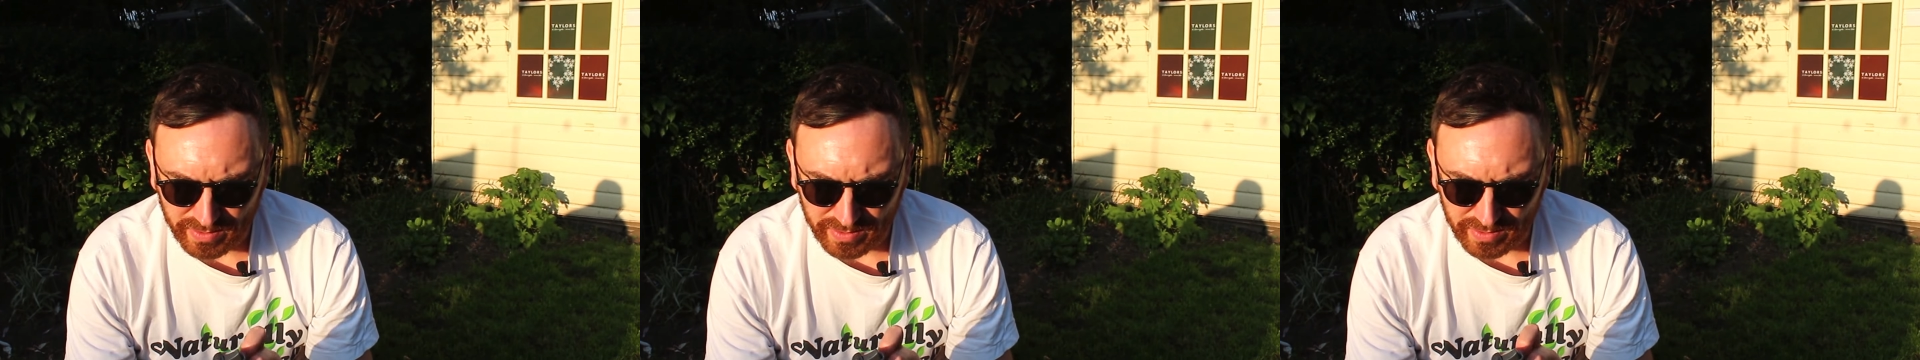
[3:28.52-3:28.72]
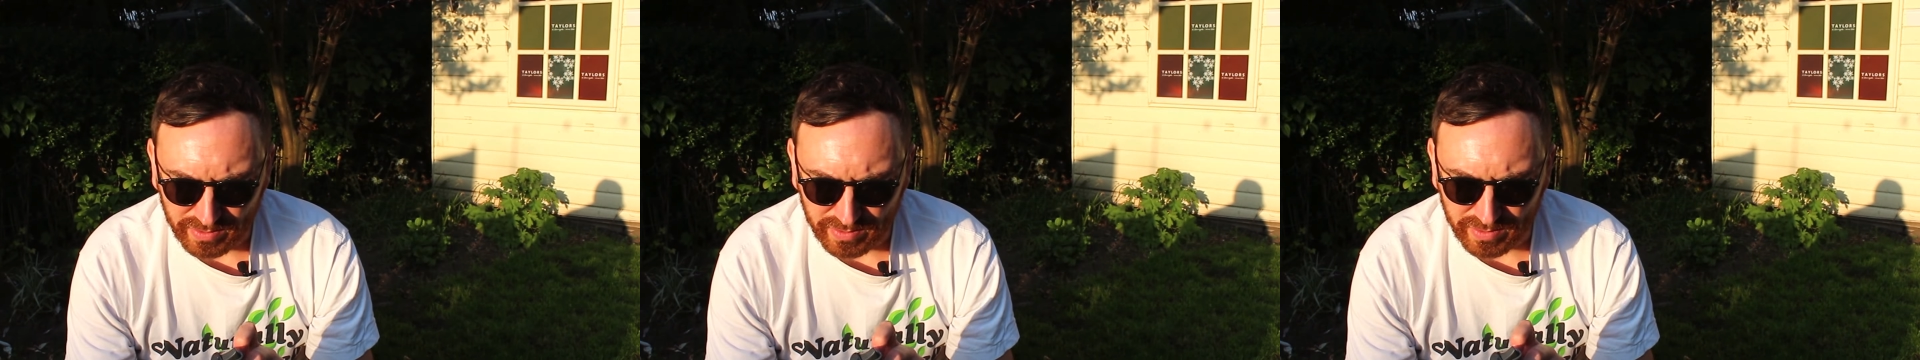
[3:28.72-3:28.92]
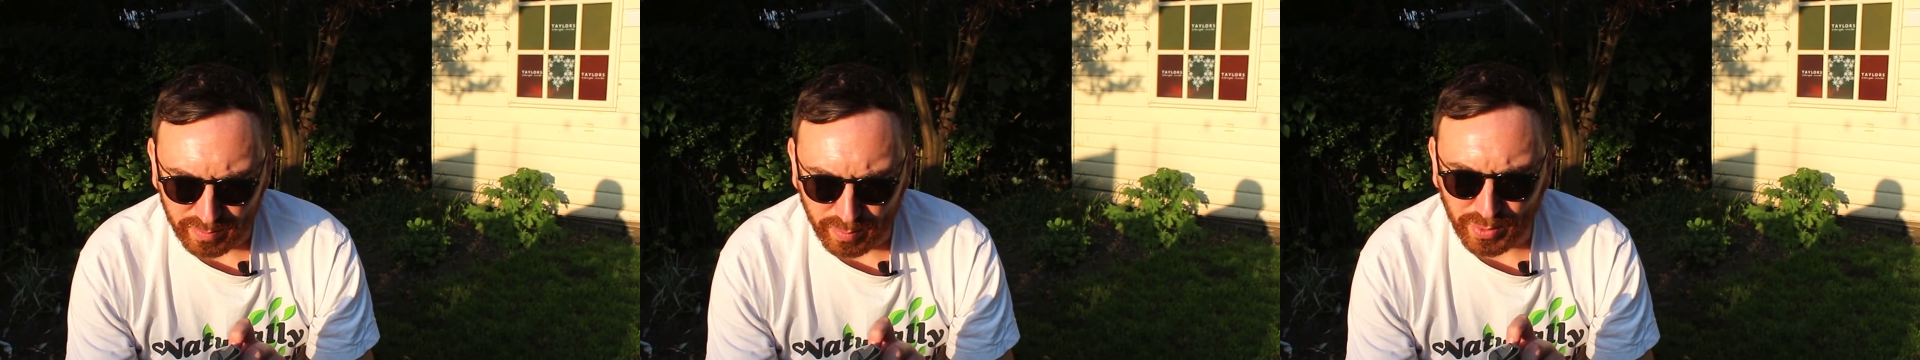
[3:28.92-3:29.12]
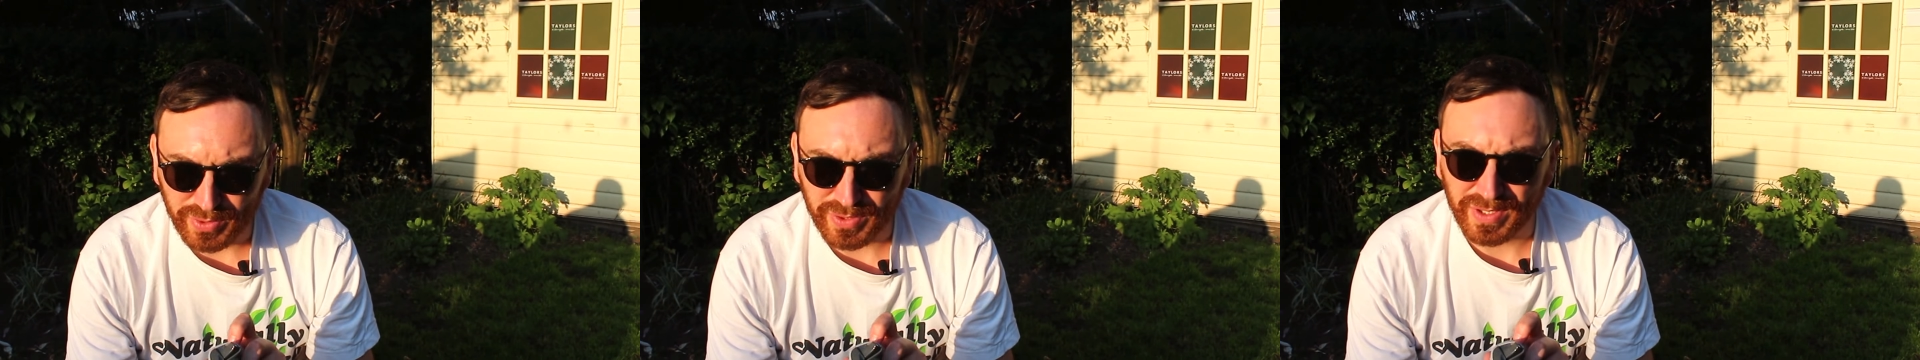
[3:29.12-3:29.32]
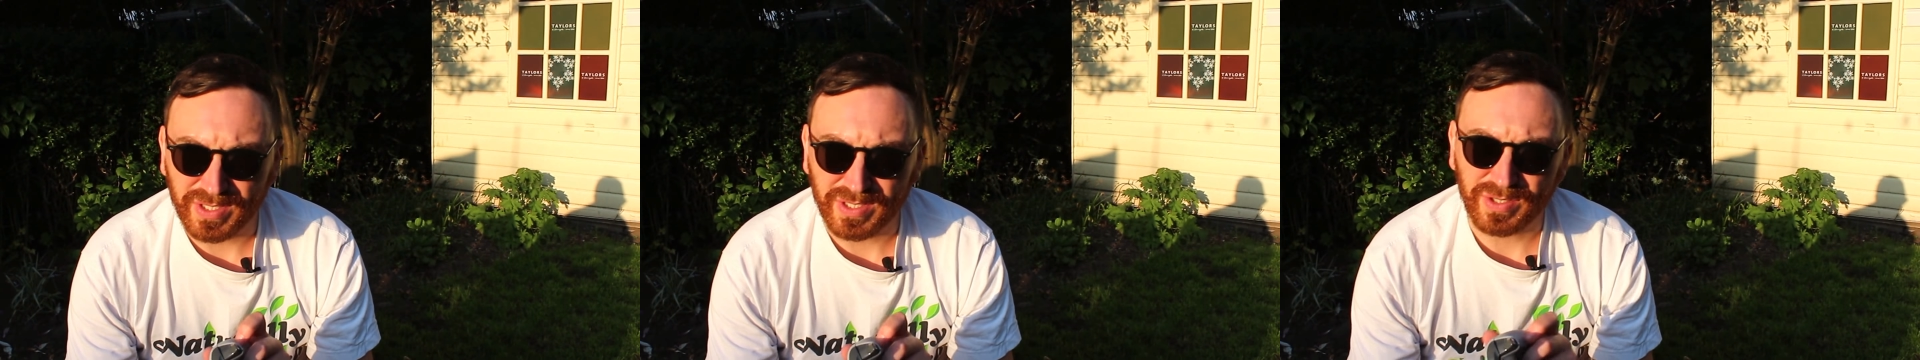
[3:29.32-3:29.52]
you just
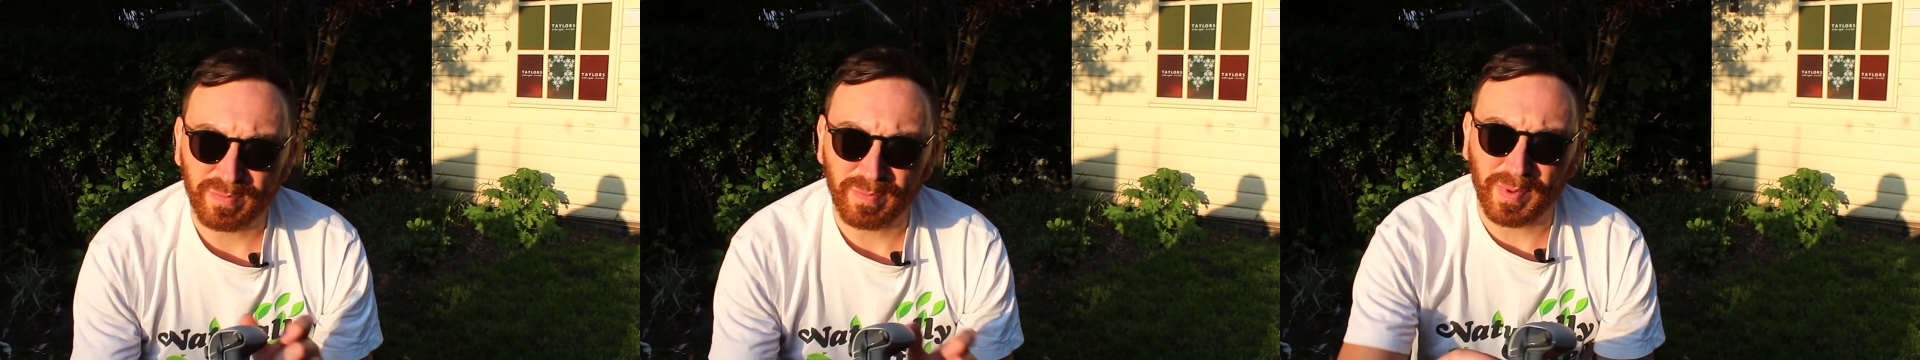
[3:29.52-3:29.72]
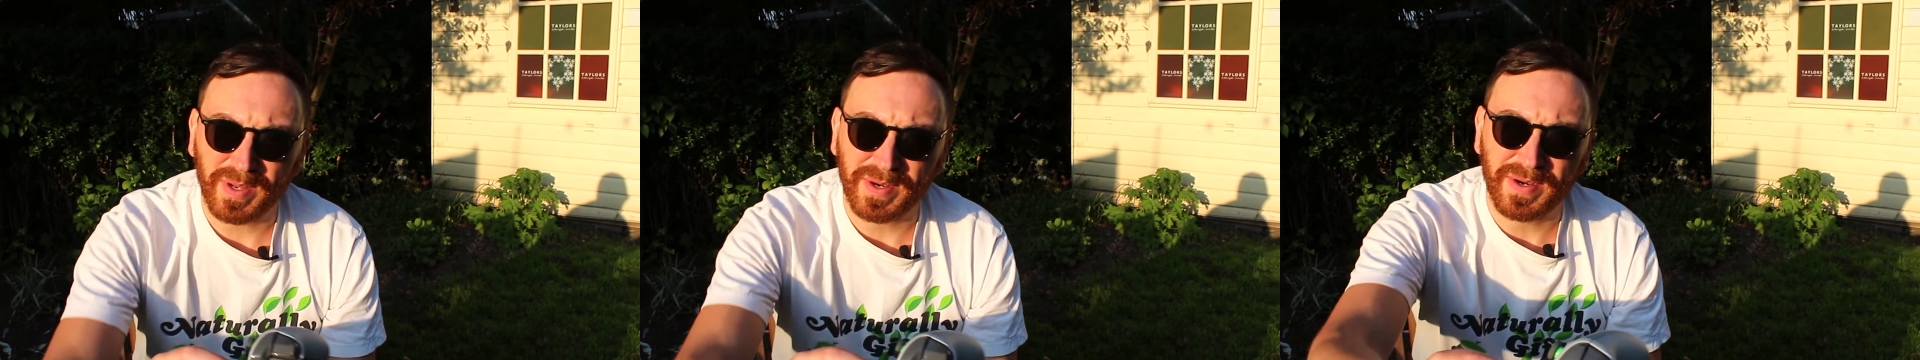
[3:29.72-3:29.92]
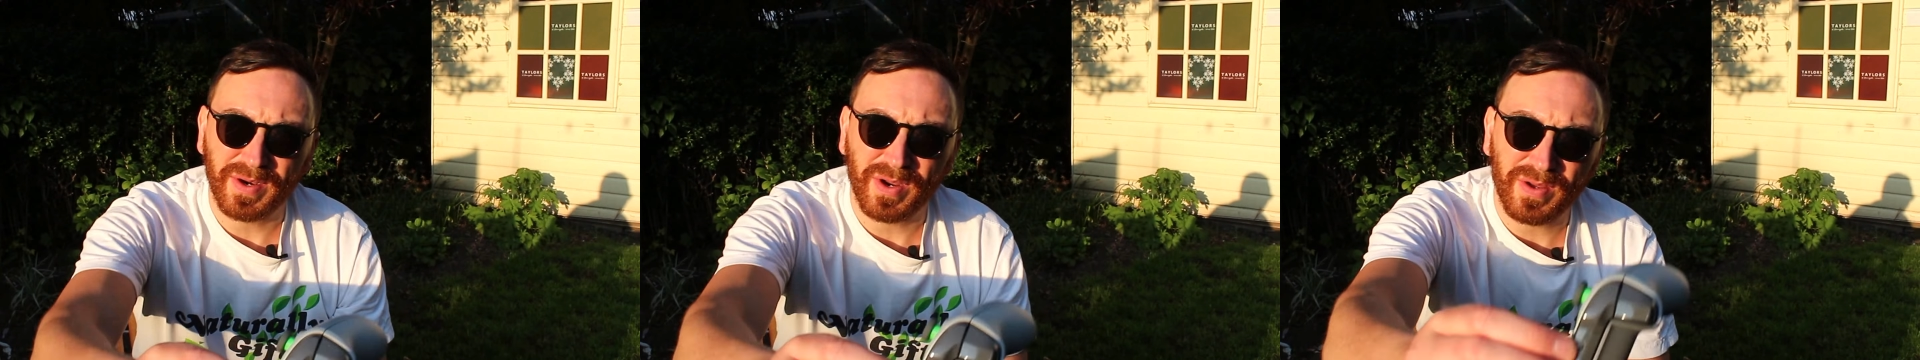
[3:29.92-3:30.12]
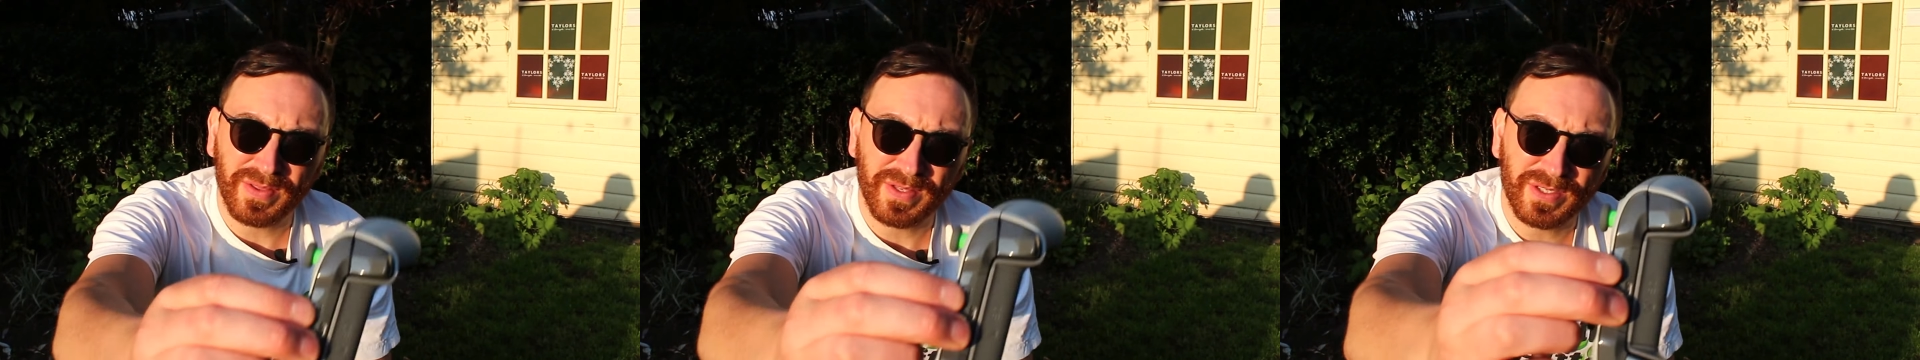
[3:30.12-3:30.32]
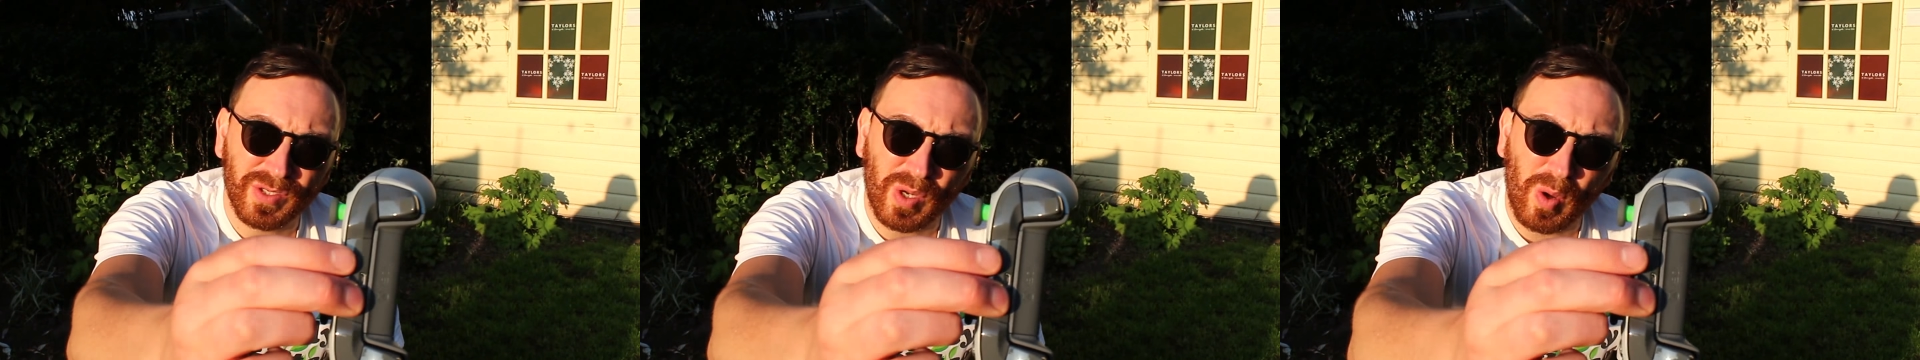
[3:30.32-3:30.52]
push this button on
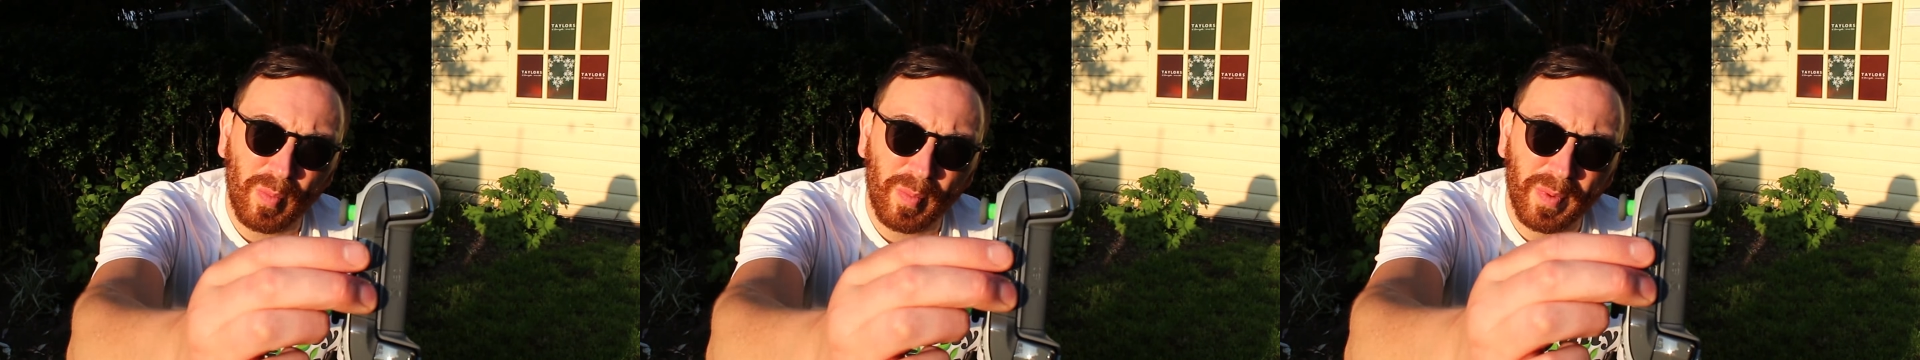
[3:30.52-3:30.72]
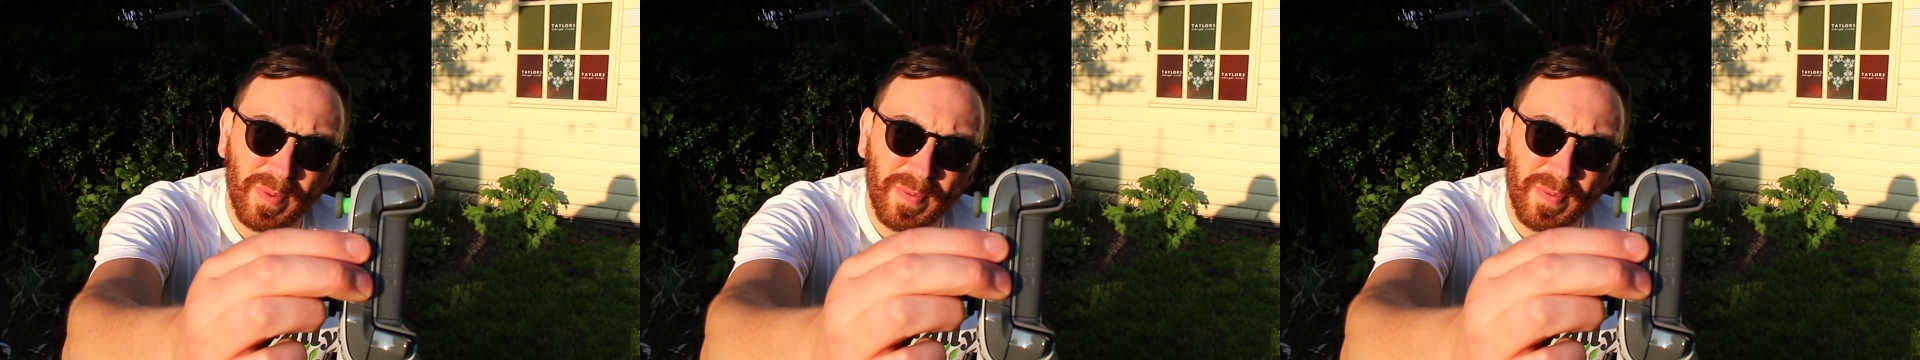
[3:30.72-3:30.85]
the top